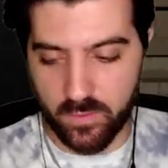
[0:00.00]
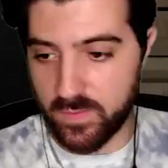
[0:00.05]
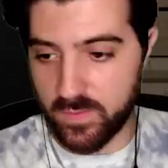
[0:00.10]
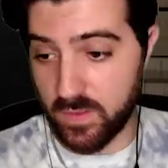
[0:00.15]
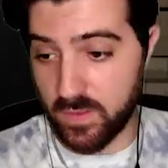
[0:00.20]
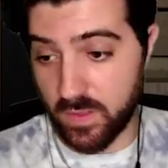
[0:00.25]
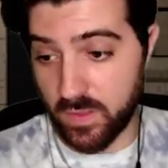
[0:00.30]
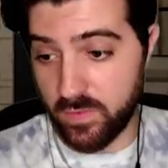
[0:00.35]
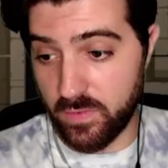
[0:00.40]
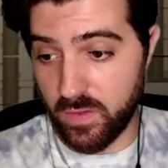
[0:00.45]
As
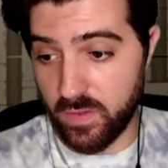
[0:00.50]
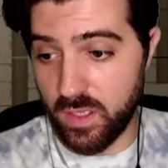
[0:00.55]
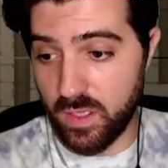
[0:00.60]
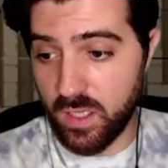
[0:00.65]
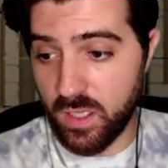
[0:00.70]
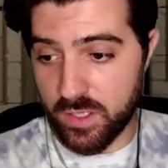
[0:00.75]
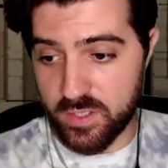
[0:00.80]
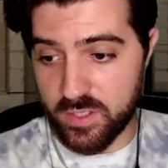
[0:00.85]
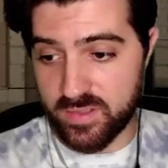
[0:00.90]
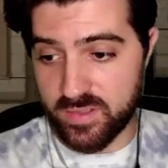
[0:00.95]
you can see,
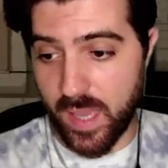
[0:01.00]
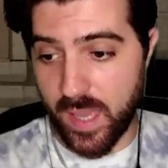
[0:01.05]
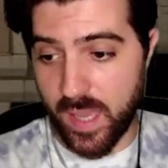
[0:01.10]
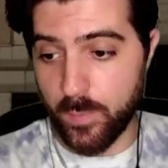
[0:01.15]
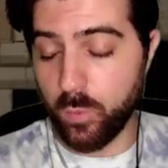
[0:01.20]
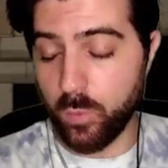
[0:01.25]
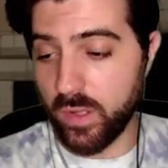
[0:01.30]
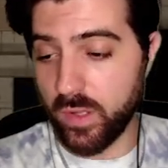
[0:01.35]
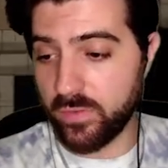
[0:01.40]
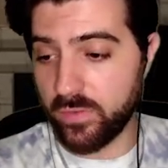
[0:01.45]
I just tap
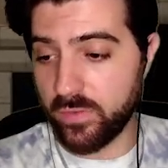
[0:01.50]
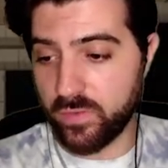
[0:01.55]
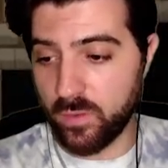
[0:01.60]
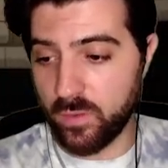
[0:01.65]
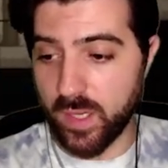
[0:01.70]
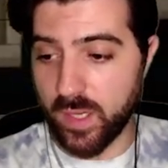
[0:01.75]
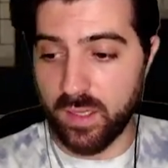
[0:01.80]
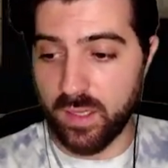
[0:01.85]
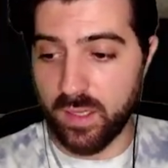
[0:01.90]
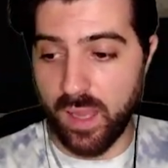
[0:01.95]
once
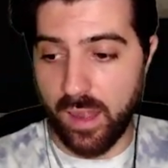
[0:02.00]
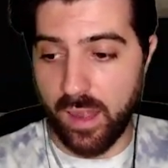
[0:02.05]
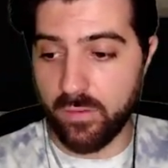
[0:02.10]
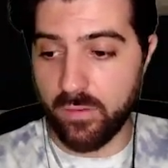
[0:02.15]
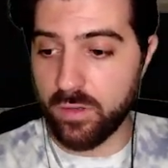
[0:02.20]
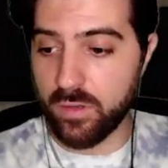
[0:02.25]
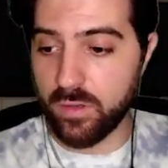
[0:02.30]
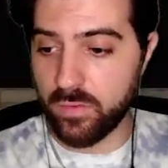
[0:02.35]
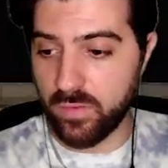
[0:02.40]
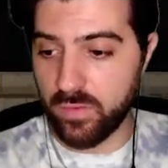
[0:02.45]
on my
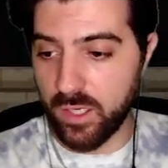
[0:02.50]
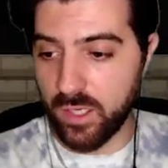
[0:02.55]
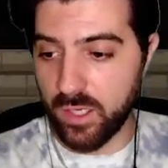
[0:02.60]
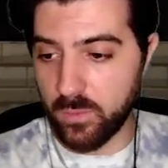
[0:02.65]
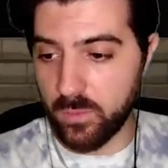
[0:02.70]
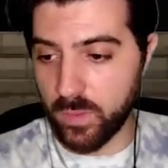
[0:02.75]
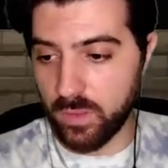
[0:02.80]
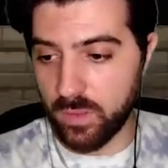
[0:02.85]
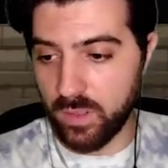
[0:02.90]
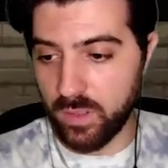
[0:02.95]
arrows and
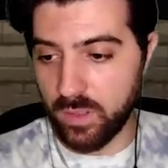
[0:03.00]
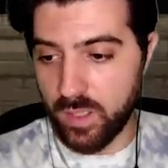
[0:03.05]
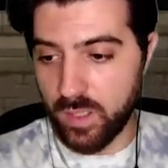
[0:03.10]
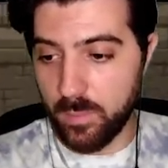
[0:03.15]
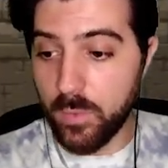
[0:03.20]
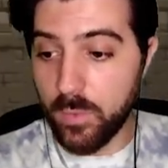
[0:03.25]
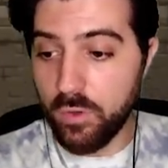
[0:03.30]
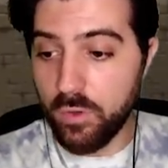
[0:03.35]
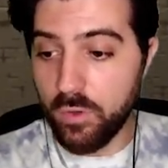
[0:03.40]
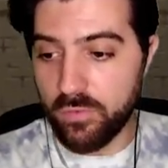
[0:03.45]
it will
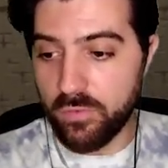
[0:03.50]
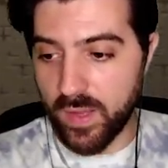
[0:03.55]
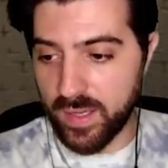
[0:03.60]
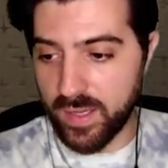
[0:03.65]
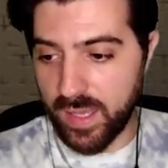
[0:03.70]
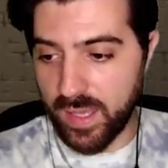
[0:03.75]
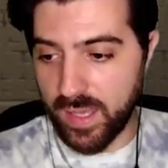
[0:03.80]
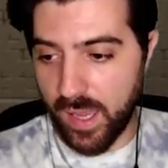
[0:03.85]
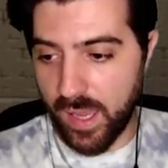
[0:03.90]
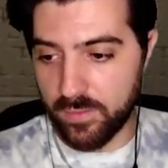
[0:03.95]
move
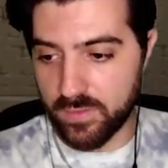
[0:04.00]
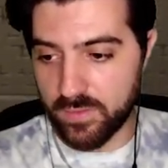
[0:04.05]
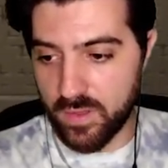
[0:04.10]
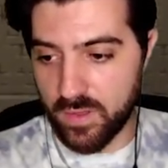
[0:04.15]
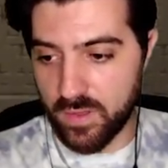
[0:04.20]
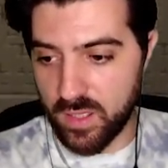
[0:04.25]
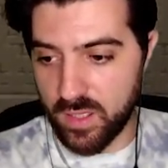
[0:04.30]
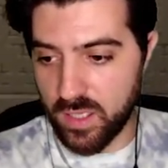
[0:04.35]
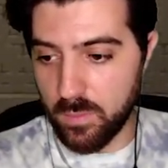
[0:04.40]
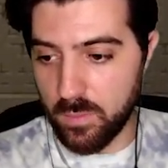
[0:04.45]
and count
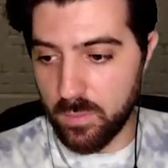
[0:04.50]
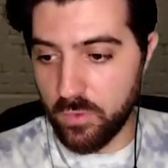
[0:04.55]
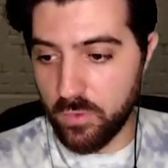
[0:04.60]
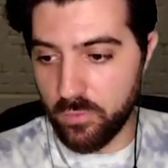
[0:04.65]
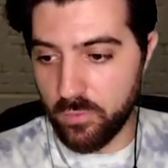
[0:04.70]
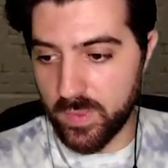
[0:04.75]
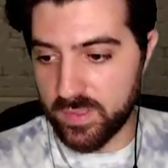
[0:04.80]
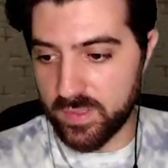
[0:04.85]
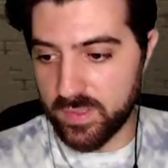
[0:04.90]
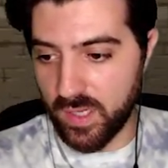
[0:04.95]
the
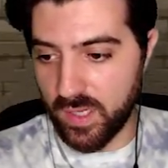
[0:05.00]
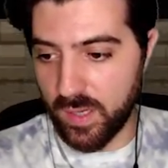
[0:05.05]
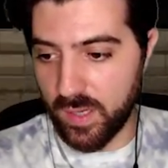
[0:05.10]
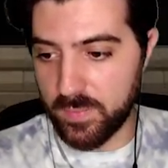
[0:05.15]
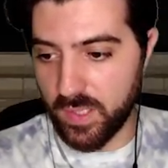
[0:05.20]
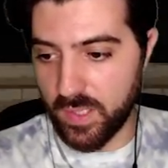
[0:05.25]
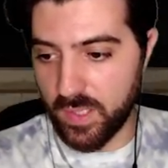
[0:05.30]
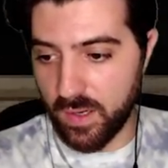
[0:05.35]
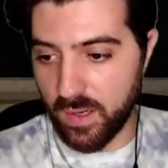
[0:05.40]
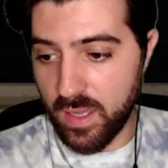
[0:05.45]
movement that
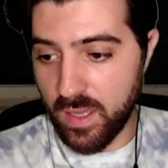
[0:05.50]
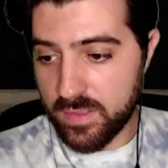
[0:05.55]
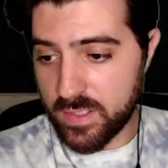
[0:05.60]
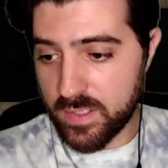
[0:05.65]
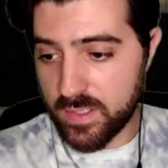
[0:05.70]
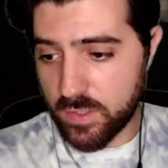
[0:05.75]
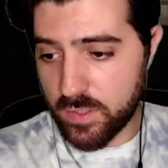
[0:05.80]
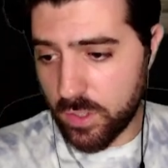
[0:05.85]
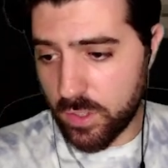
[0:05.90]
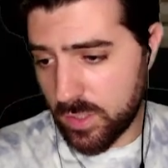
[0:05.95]
I'm done.
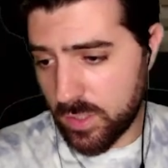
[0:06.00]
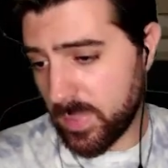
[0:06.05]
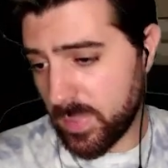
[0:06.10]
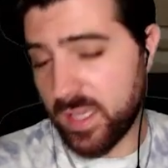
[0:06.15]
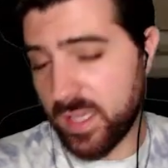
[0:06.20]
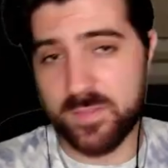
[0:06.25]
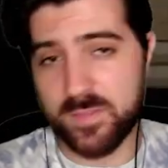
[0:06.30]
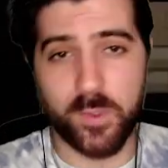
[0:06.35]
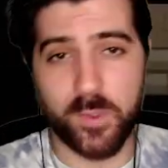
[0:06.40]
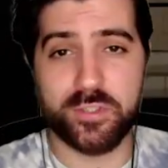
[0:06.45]
It's good
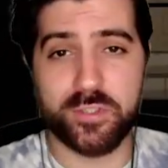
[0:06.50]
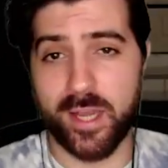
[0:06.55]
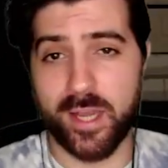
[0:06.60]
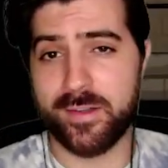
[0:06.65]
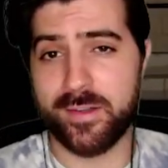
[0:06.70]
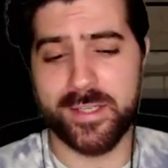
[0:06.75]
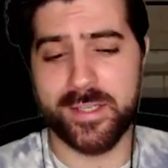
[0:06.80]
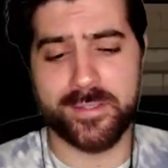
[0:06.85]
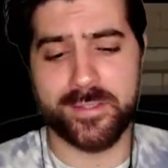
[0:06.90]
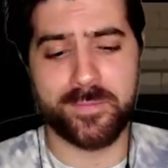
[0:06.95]
because most
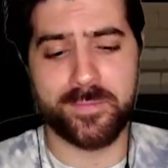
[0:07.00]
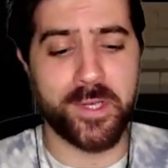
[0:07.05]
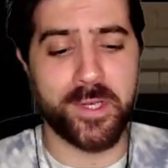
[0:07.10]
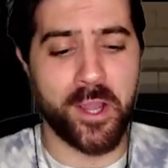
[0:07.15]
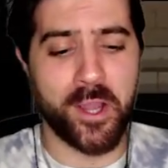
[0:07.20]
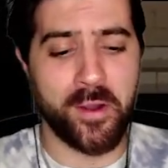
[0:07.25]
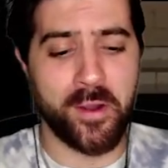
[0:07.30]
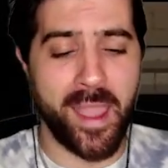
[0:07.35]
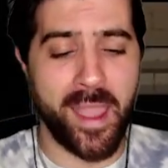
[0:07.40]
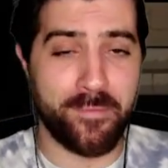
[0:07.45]
characters we
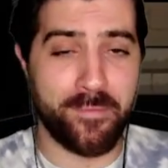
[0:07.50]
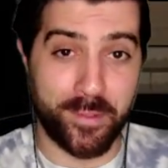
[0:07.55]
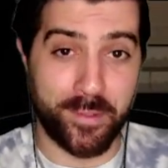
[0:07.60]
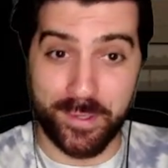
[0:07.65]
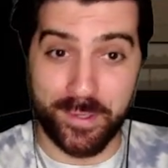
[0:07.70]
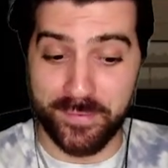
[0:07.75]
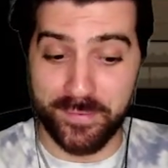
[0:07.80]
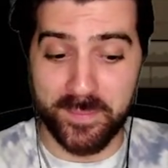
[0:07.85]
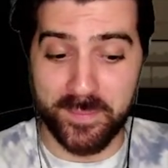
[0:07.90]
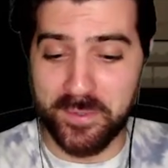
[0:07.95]
know have
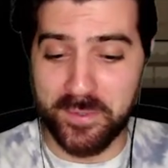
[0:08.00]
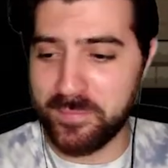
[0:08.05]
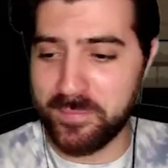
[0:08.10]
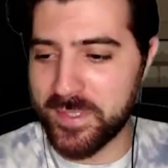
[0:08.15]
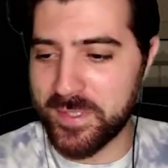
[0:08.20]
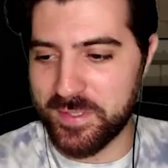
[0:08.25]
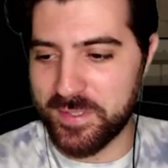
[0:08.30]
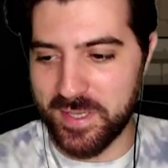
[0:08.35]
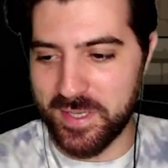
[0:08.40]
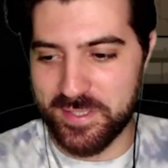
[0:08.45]
30 feet
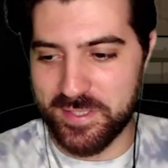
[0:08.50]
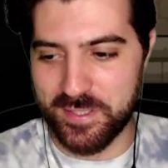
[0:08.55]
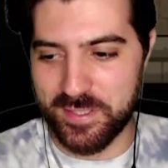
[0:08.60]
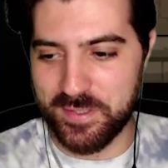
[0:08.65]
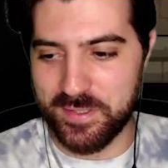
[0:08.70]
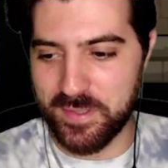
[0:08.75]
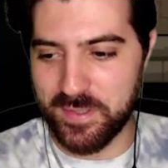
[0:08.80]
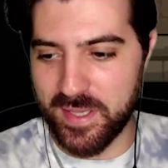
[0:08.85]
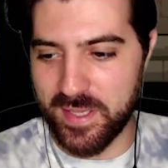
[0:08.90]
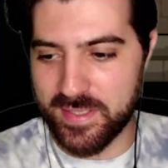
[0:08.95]
movement, so you can just
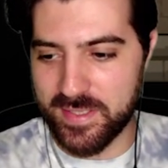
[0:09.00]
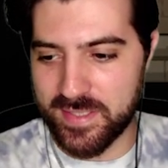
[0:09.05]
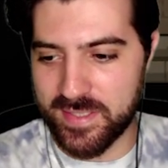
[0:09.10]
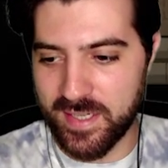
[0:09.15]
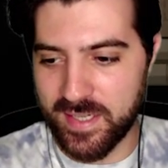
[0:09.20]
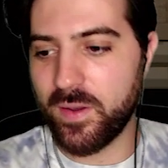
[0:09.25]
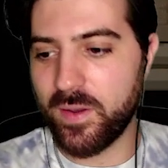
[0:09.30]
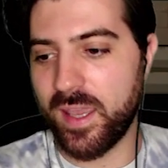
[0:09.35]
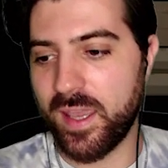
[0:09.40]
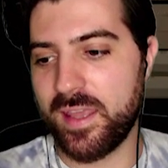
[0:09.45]
do
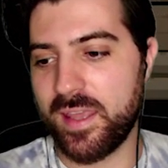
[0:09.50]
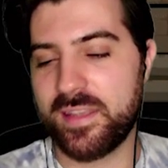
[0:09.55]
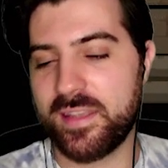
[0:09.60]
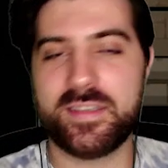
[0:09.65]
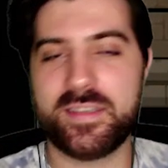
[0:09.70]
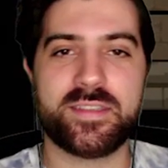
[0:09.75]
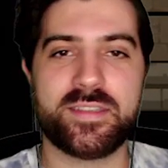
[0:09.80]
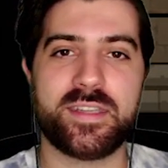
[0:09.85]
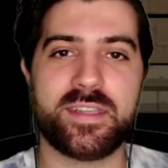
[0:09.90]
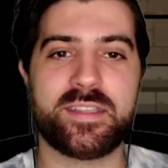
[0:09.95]
this. Okay,
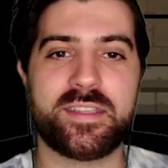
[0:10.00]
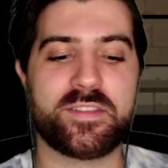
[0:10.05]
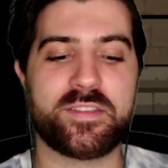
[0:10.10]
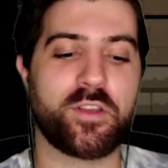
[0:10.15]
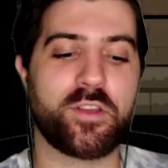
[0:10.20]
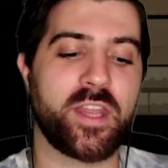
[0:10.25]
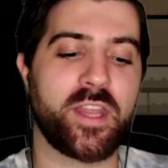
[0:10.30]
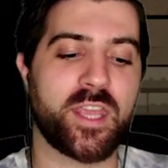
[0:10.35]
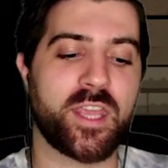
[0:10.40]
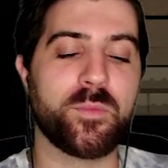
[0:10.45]
this is it. This
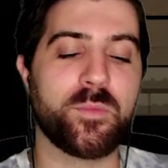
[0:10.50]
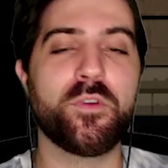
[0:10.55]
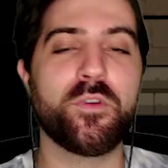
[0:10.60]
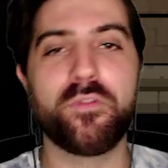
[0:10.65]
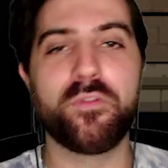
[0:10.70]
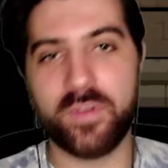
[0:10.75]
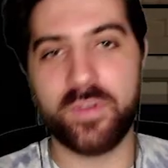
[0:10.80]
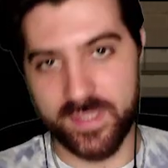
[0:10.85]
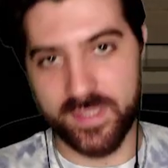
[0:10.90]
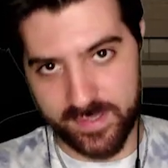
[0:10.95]
is all I can
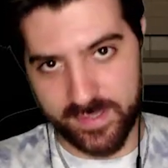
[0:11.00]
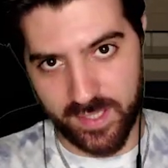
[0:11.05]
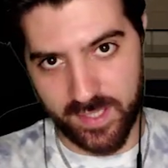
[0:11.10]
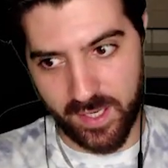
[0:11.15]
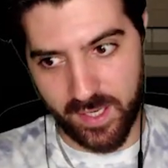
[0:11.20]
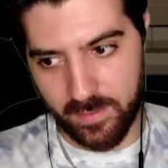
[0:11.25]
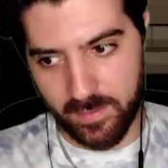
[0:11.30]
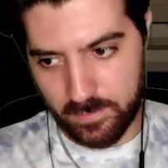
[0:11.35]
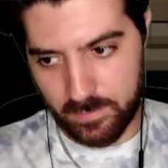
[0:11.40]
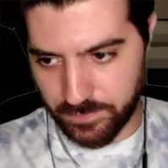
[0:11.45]
move.
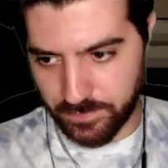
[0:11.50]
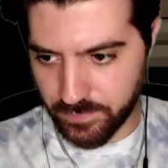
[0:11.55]
Done.